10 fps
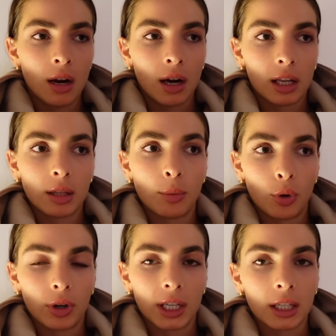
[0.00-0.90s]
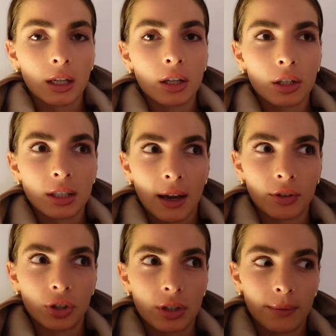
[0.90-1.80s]
in the morning because I have to
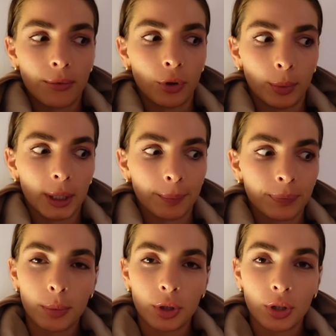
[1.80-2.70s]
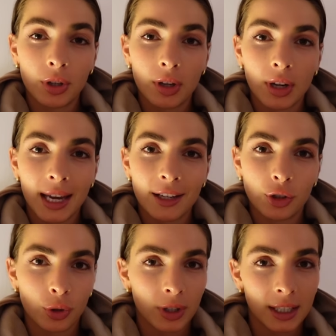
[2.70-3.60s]
do some filming. Hope you
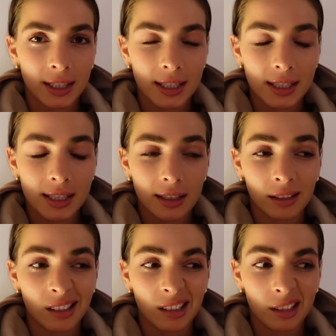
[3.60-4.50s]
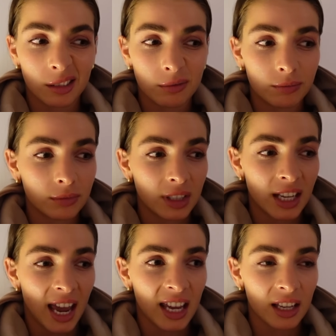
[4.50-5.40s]
enjoyed this little
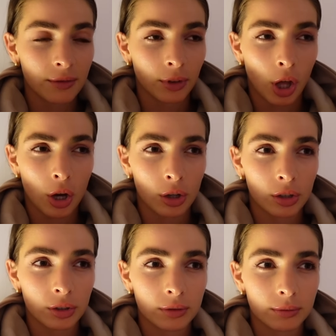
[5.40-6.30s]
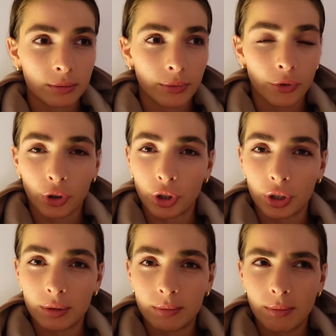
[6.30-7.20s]
day vlog,
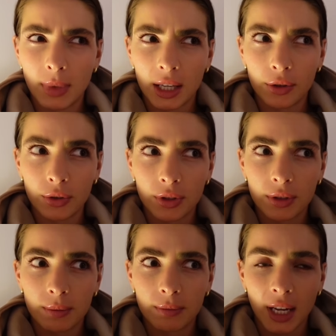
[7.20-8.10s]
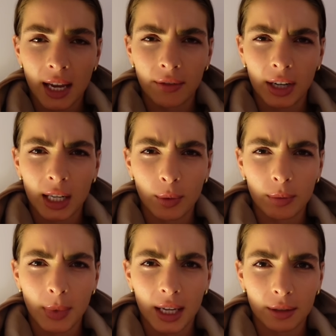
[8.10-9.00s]
food, meals, day of eating with
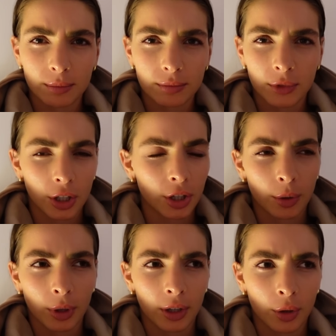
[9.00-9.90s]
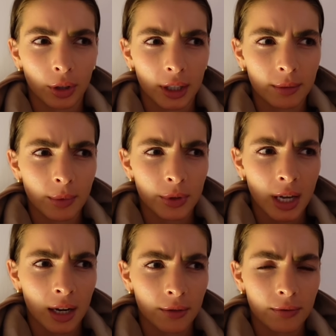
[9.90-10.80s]
me. Don't know what I call it. It was
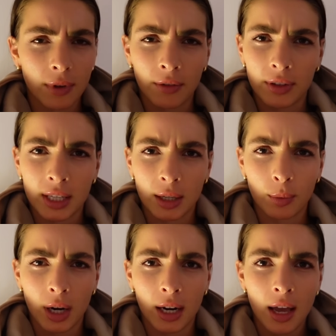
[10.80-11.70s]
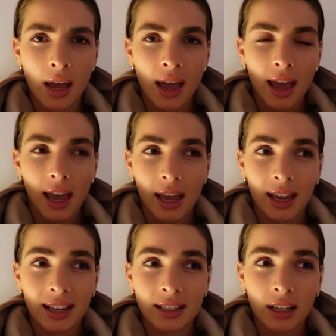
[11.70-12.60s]
kind of everything in one.
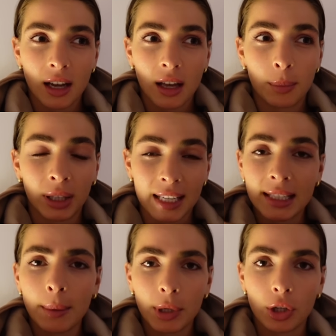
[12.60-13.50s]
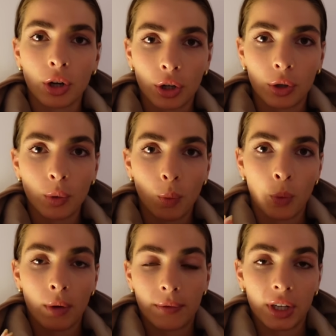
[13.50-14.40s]
And please let me know
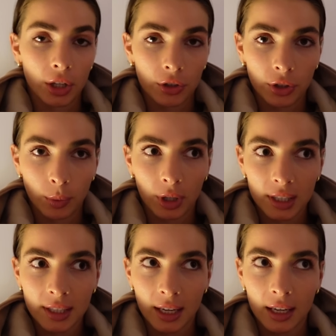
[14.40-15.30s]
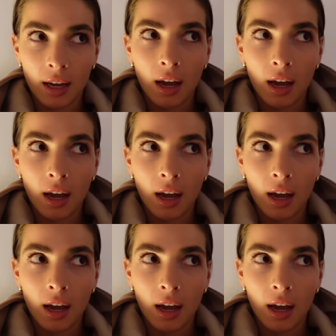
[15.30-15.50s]
what videos you want to see,